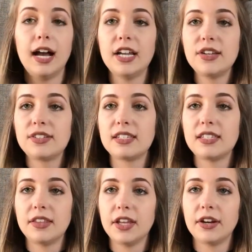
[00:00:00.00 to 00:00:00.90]
I used to
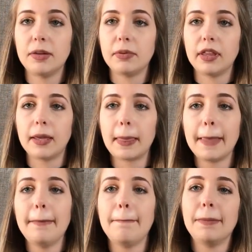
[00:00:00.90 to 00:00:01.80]
sit there and I'd be like,
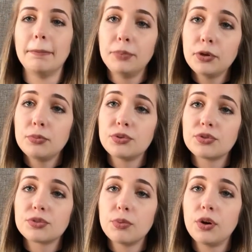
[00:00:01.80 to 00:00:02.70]
my boobs
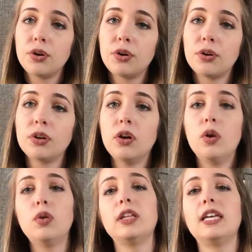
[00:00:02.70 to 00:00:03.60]
are small,
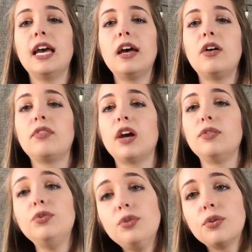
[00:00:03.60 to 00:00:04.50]
holy cow, I've
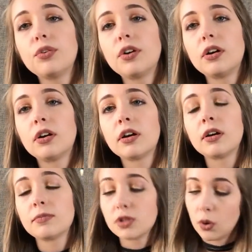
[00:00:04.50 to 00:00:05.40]
got noodle
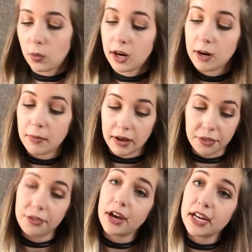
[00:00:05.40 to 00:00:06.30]
arms, why are my
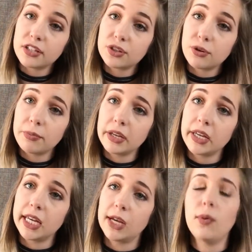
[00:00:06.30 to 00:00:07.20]
thighs so
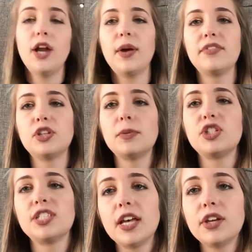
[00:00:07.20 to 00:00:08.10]
big, why do I have so
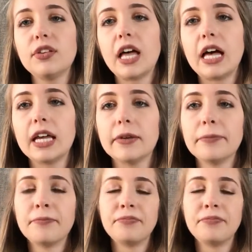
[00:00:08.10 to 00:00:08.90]
much cellulite?